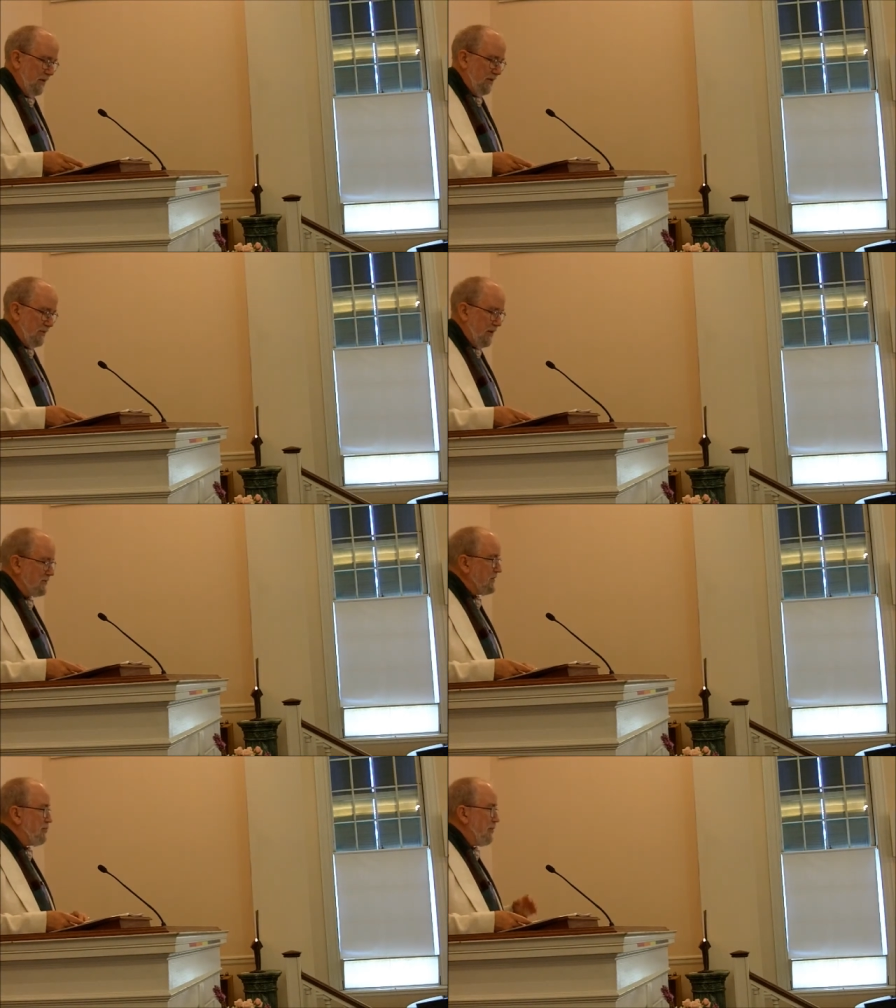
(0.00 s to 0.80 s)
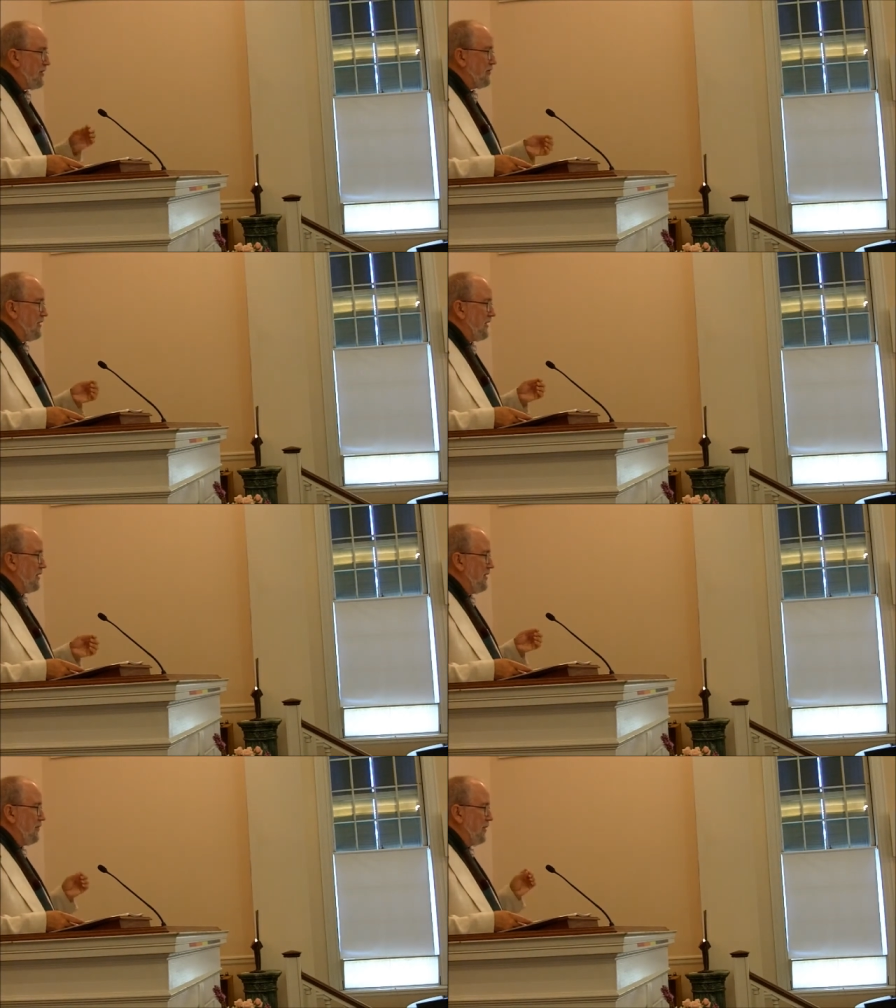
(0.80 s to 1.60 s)
the most important
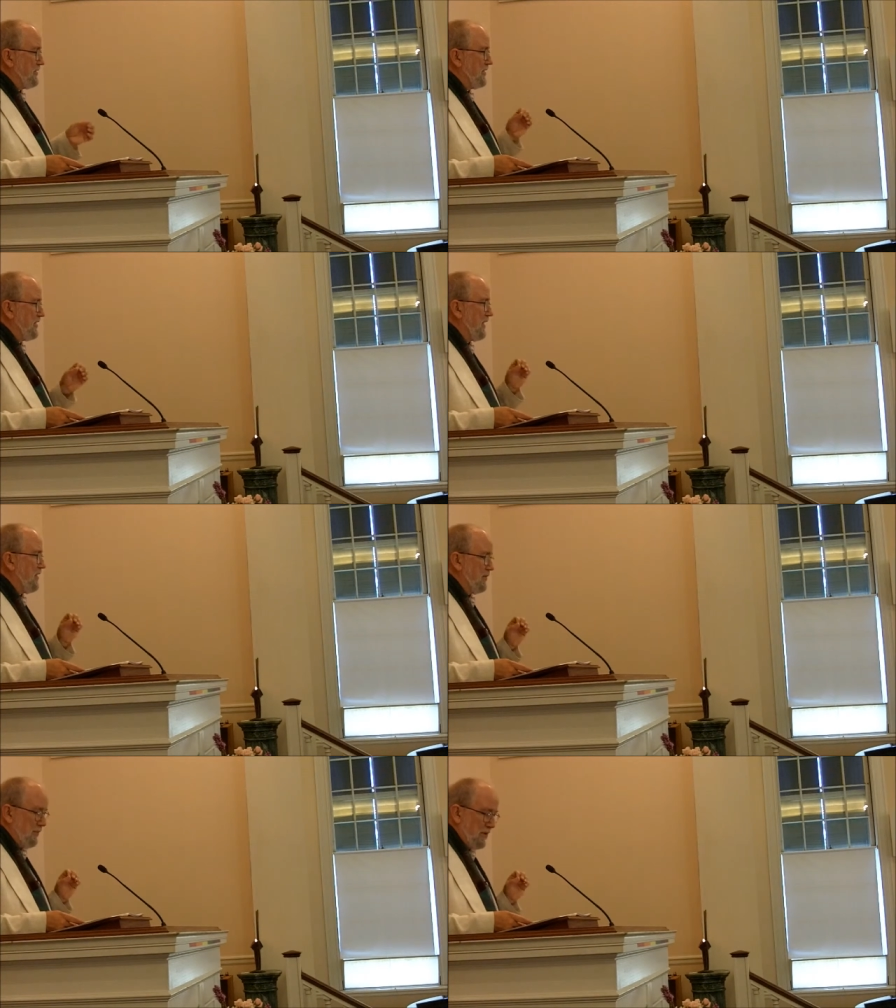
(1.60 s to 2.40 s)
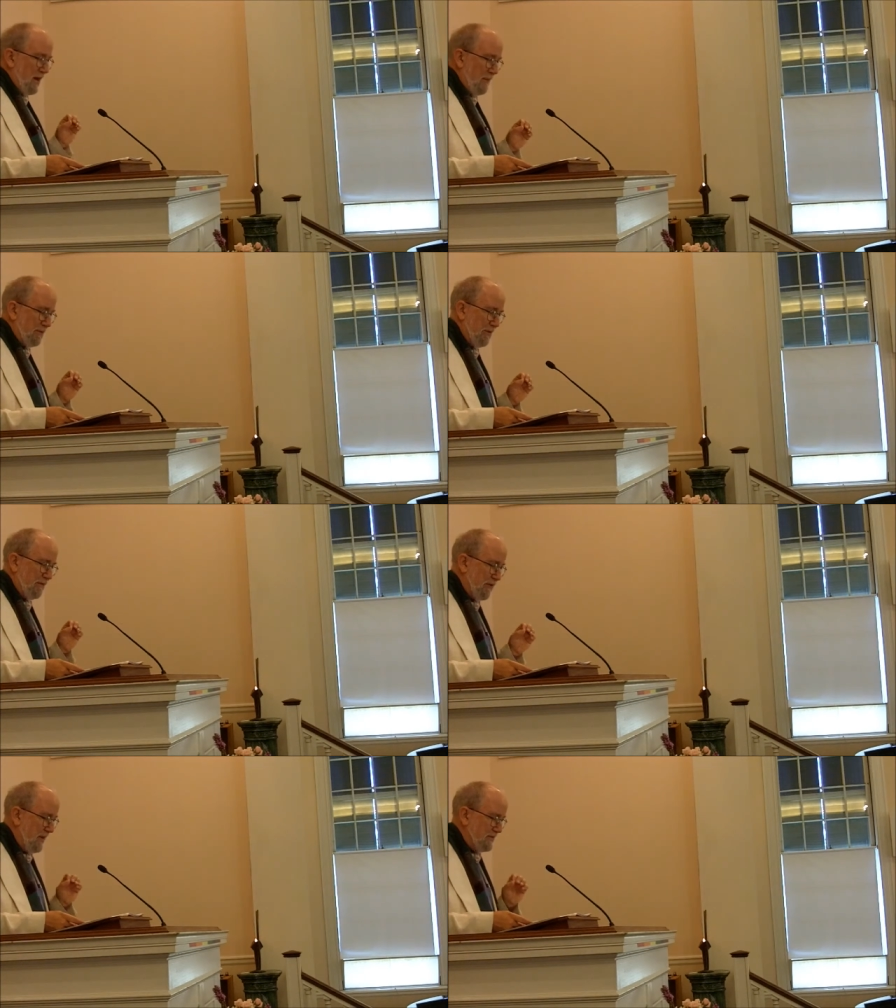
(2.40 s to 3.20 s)
thing was that it gave a
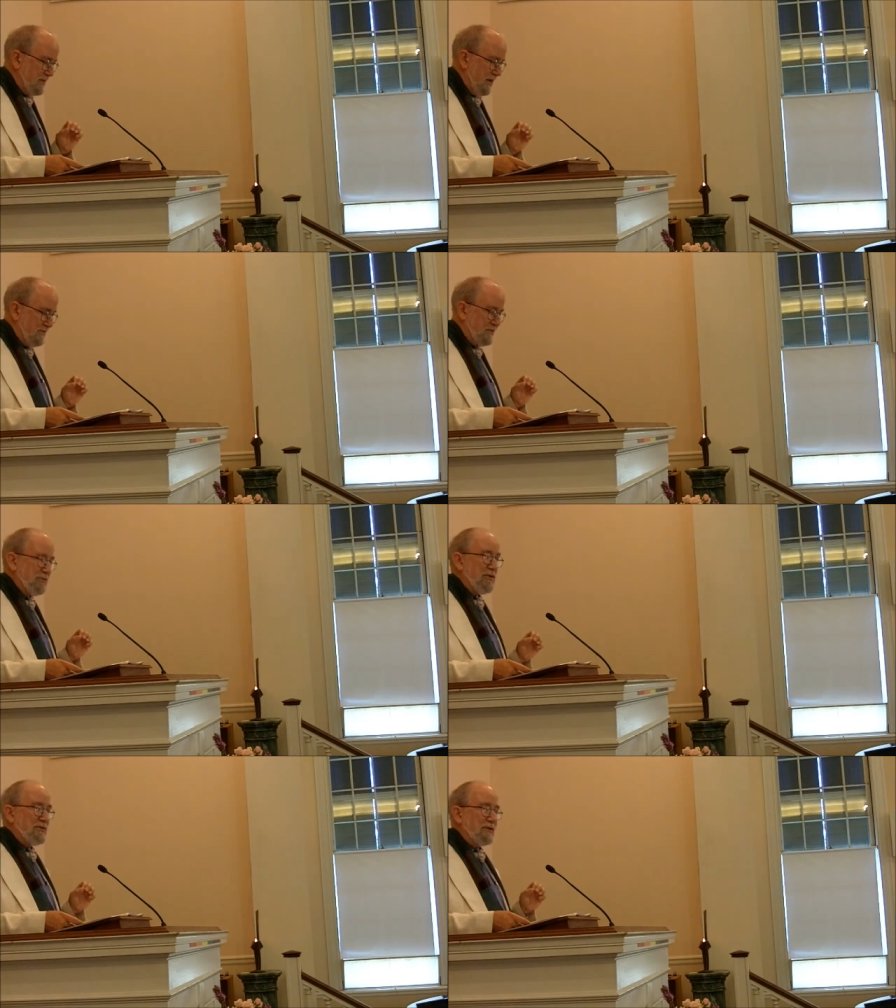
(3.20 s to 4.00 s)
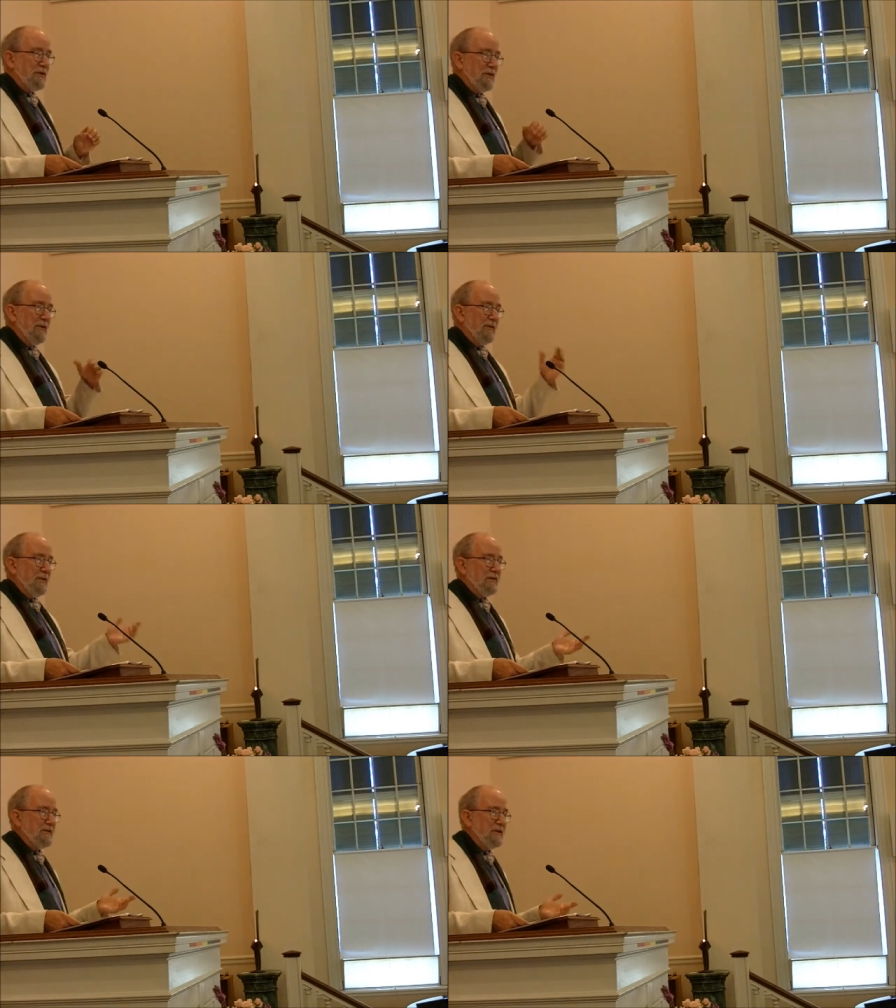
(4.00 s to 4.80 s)
monopoly franchise to Portugal
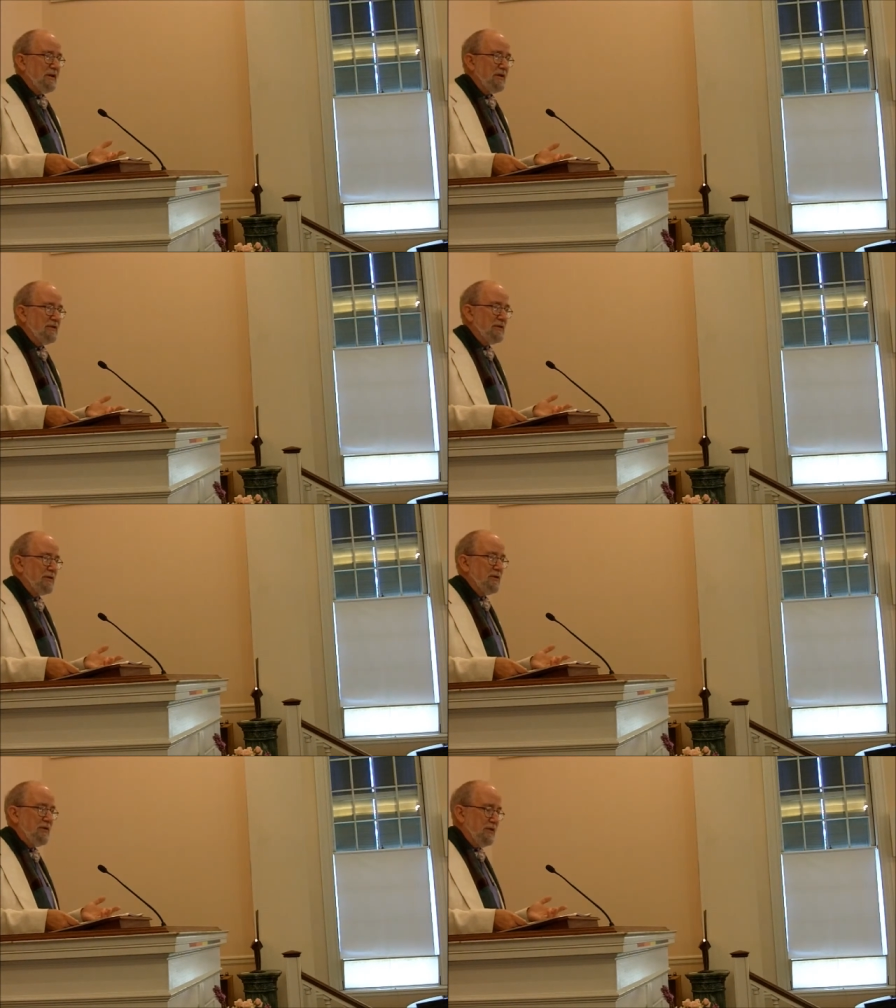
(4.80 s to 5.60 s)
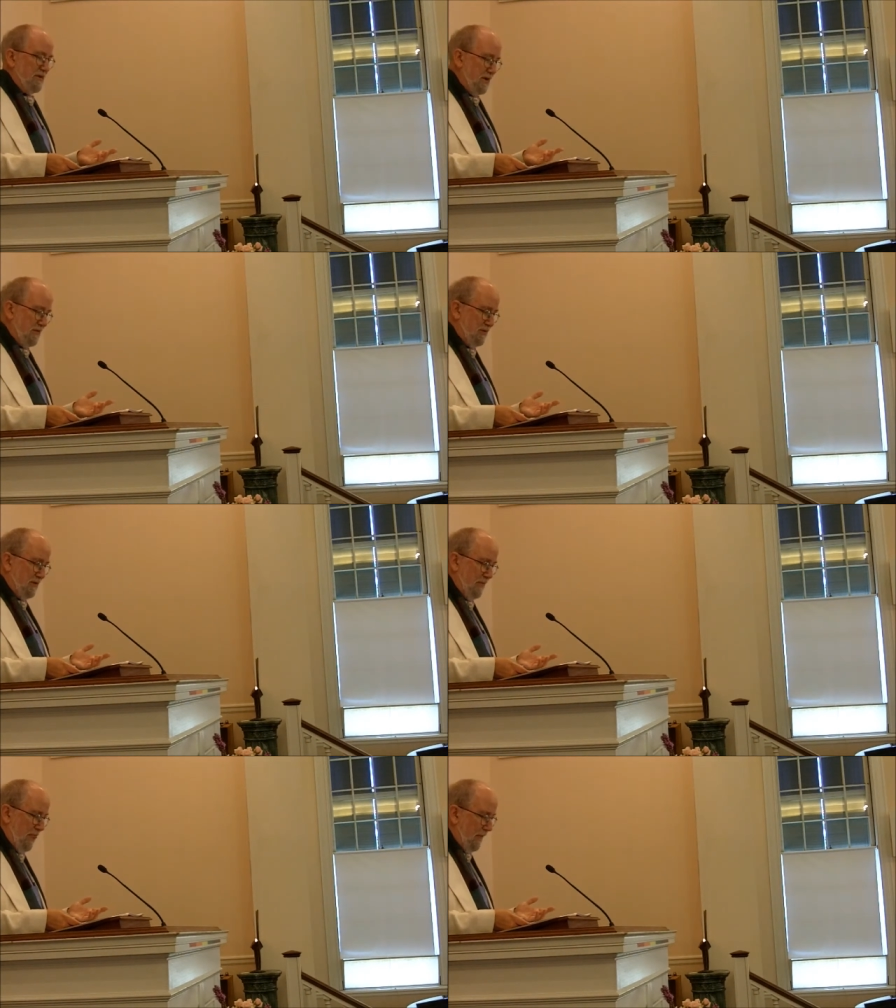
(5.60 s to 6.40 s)
in the territory that it
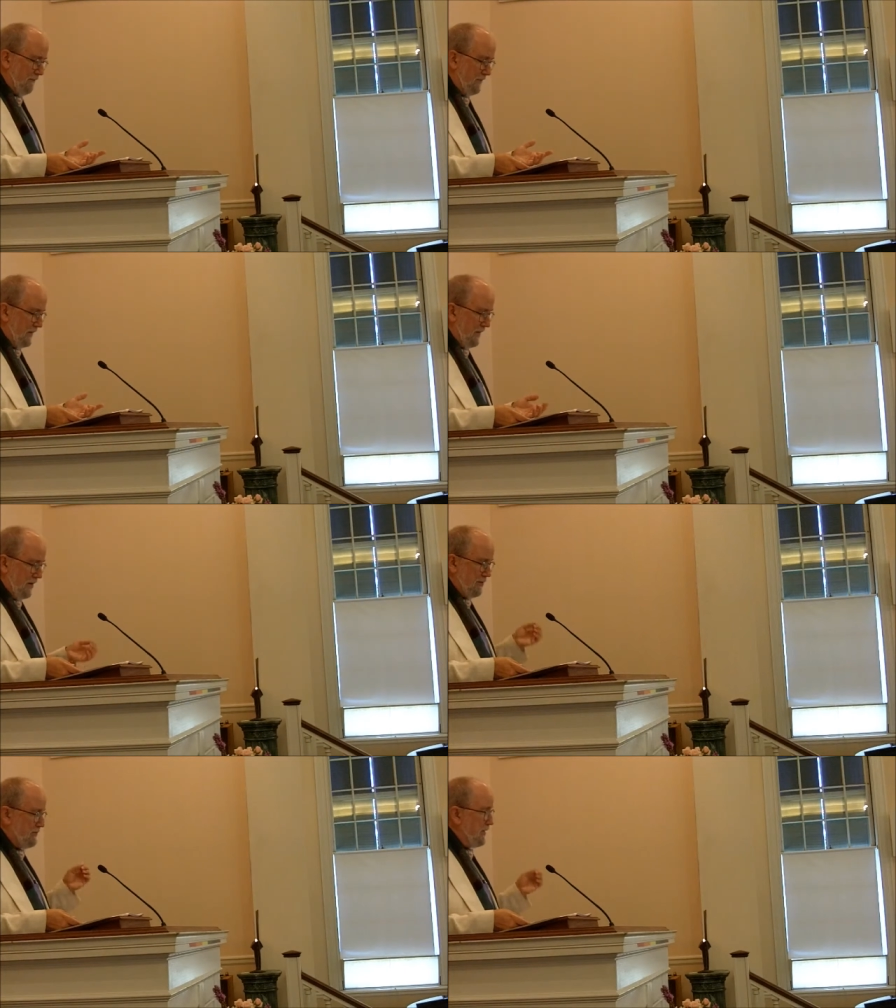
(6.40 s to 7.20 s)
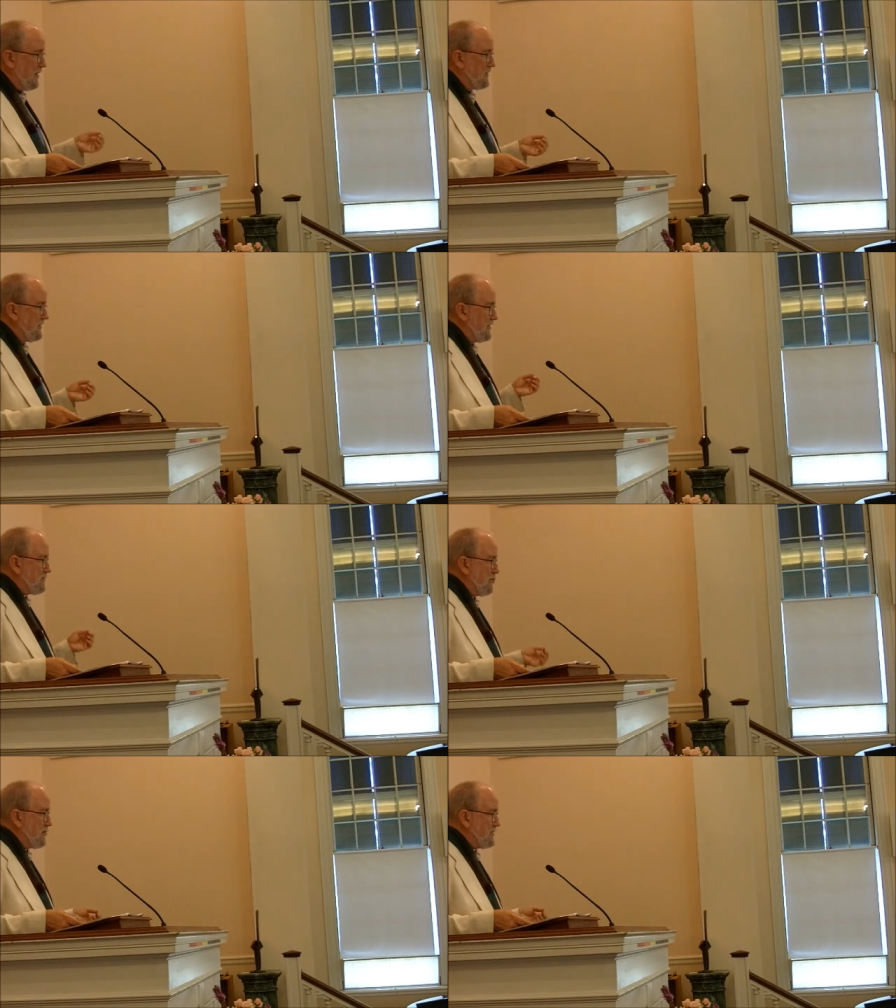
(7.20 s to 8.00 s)
covered. It was because of
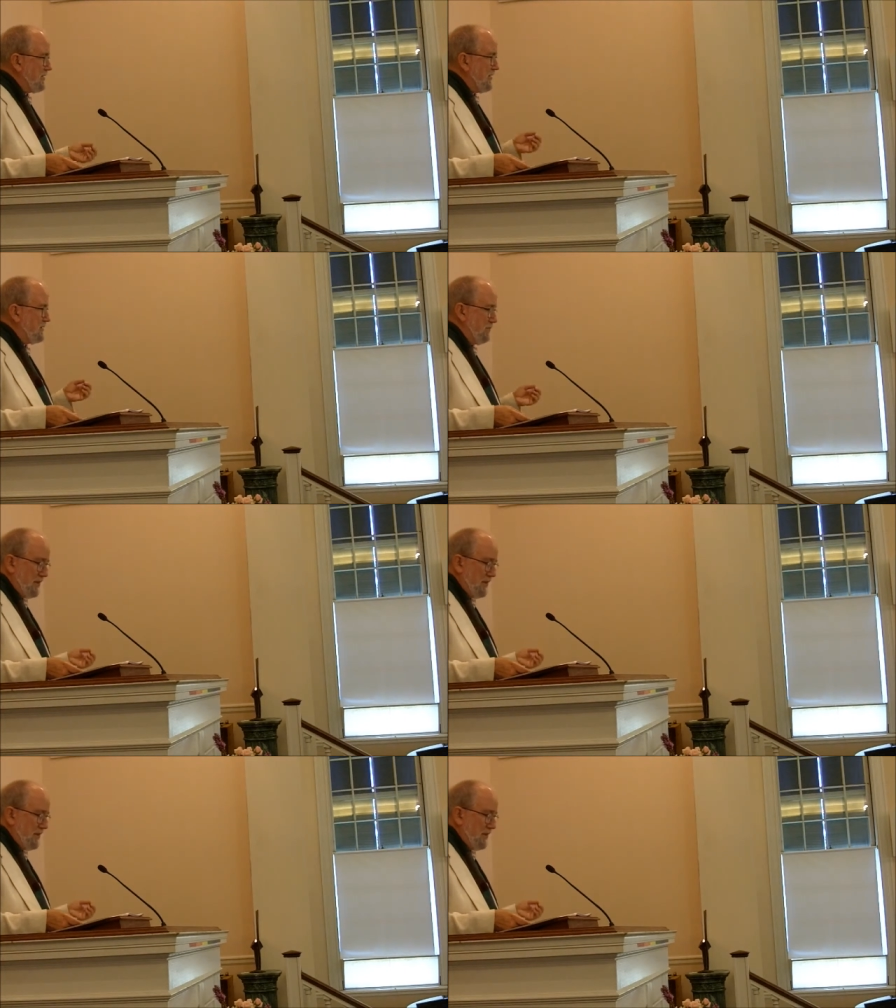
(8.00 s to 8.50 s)
this Portuguese